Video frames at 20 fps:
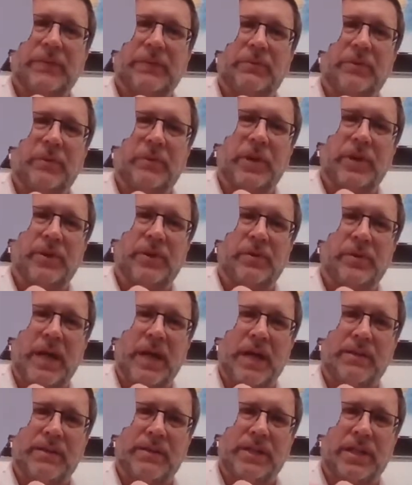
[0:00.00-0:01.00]
What we're going to do
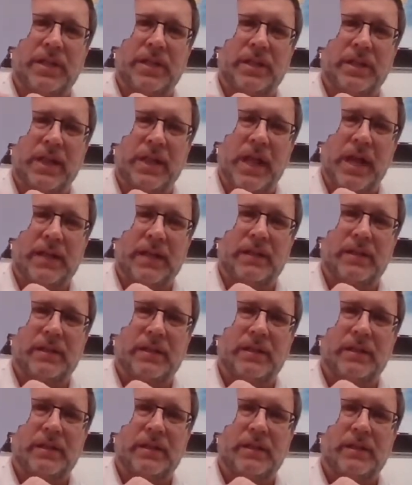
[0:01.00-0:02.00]
now is collect
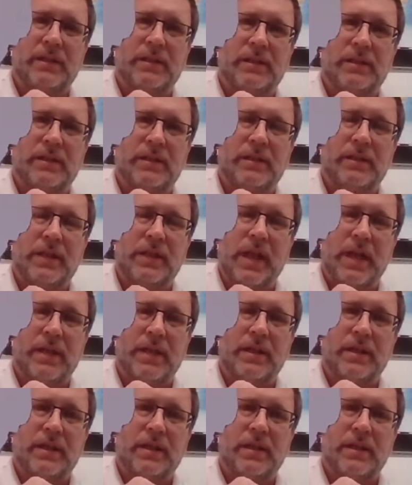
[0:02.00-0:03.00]

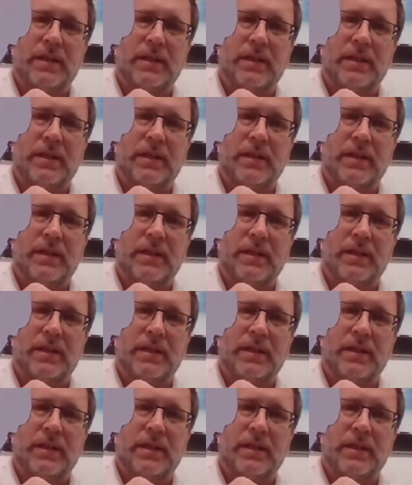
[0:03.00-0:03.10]
like